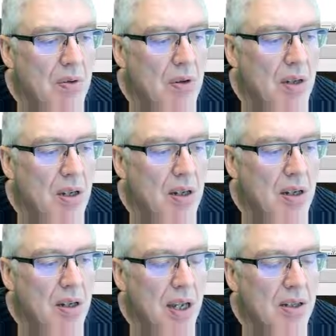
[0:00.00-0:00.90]
in
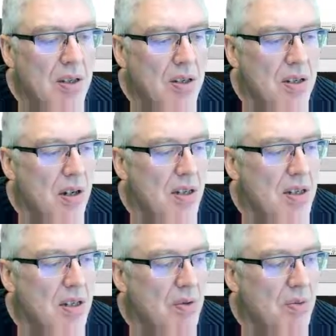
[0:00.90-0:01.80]
the exercise,
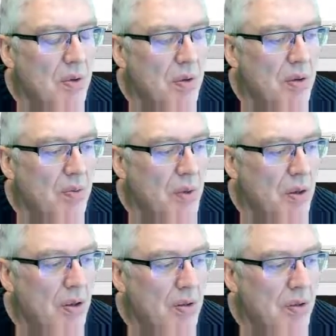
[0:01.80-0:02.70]
when I'm
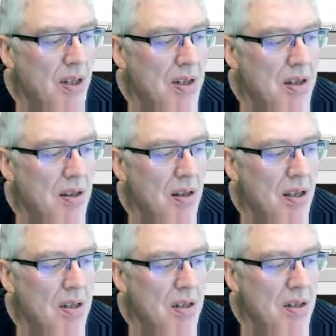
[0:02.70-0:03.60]
working on this
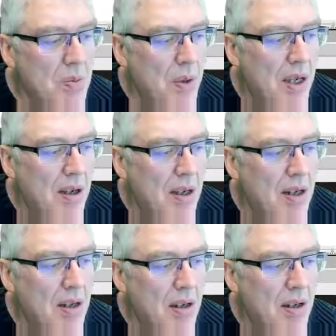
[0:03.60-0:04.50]
is where in
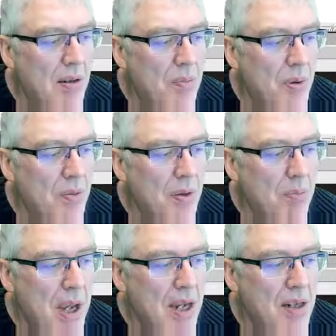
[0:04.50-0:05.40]
the program
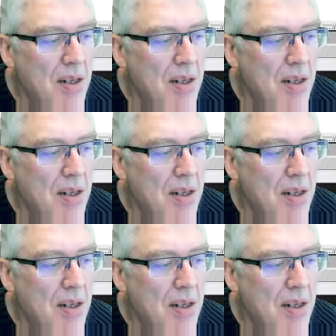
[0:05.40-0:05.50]
main